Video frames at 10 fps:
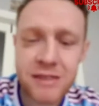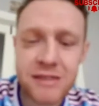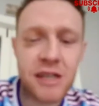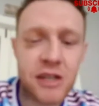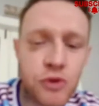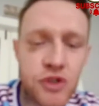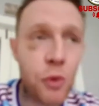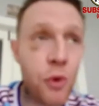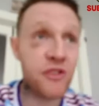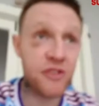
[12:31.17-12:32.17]
as I used to,
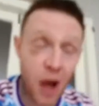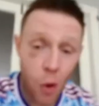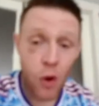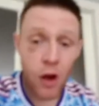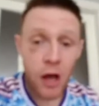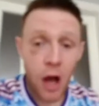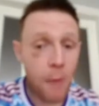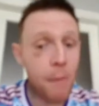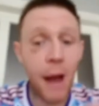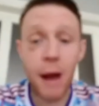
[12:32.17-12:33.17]
whereas now I'm
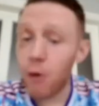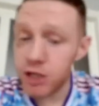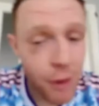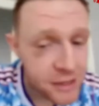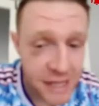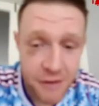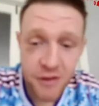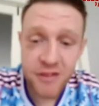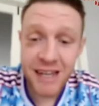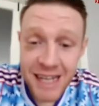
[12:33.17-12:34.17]
back watching boxing every
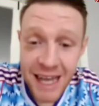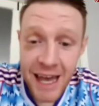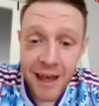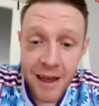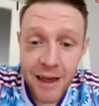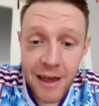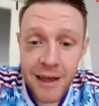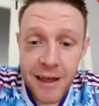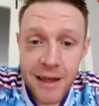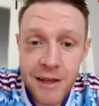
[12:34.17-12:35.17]
single day.
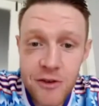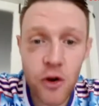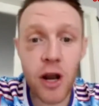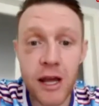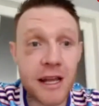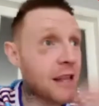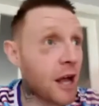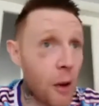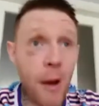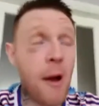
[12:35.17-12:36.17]
Mm-hmm. You know, like,
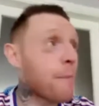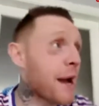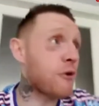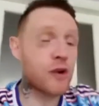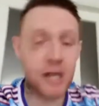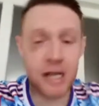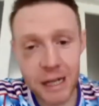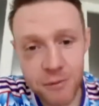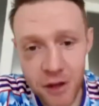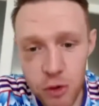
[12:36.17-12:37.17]
I'm back looking at
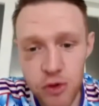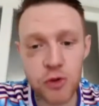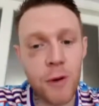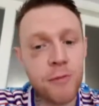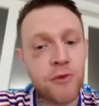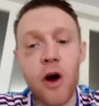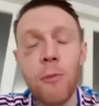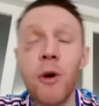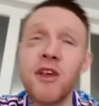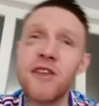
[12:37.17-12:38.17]
clips on YouTube. I'm, you know,
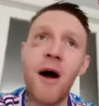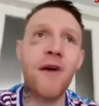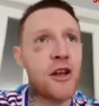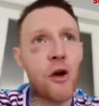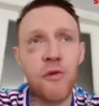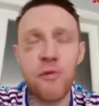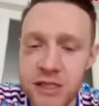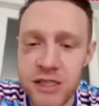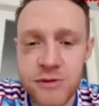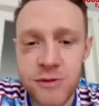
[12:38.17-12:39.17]
my small fella loves
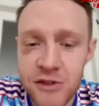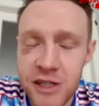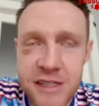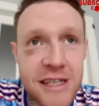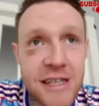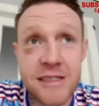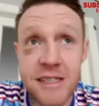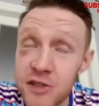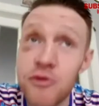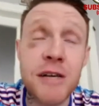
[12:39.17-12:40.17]
boxing as well. He's only 6 and
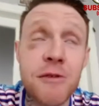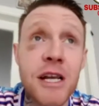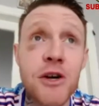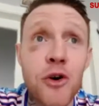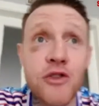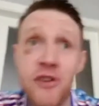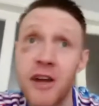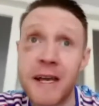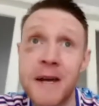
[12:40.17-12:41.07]
he's really, really good. So, like,